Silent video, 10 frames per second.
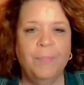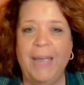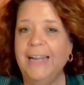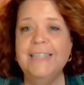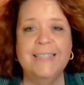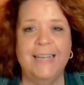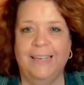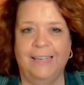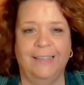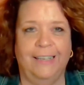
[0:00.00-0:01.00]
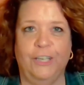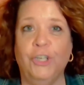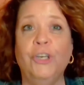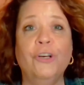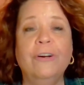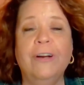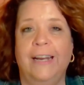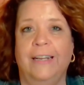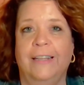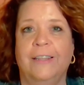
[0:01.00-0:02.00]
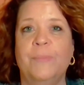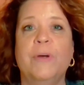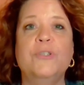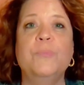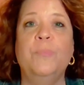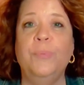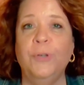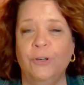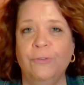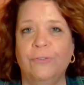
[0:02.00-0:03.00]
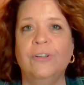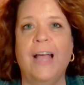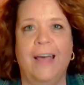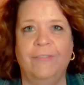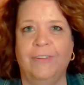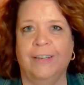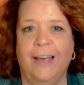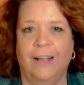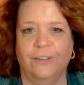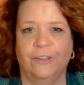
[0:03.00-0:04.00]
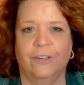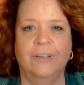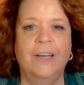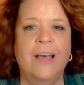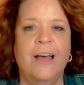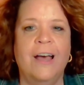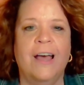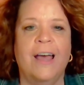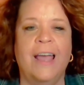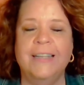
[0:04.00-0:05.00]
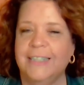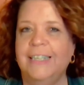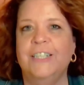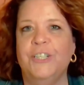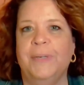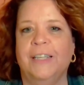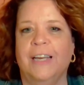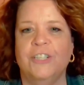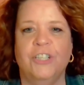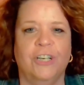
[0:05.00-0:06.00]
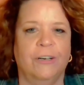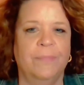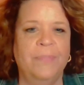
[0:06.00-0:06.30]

painstakingly curated the most beautiful advent calendar and sent it to me last year.